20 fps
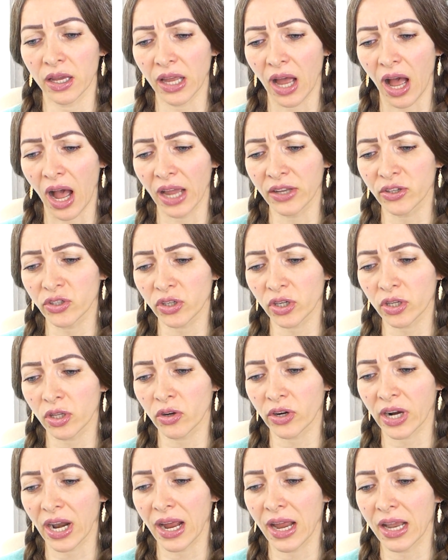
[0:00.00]

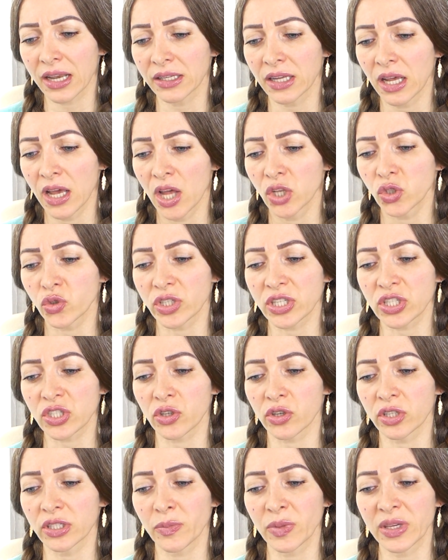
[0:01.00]
hydrochloride to
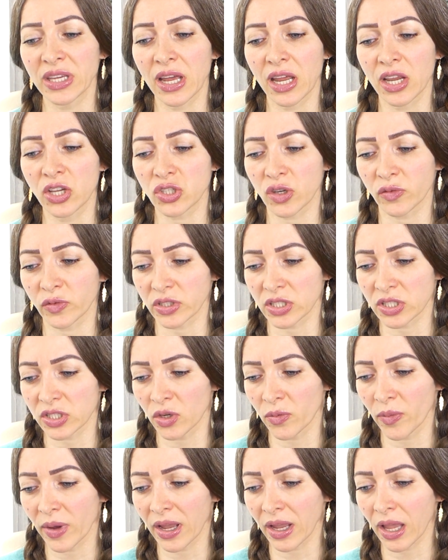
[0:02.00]
restore the pH of your
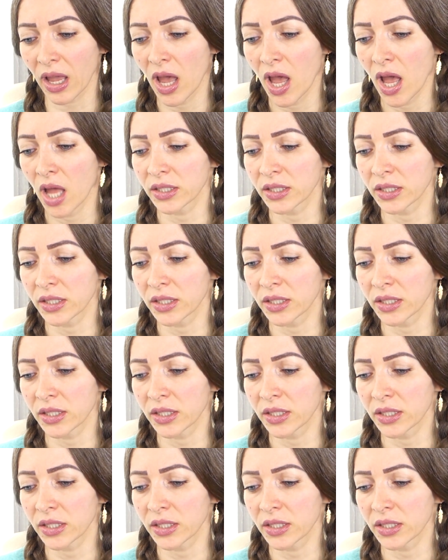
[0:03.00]
stomach.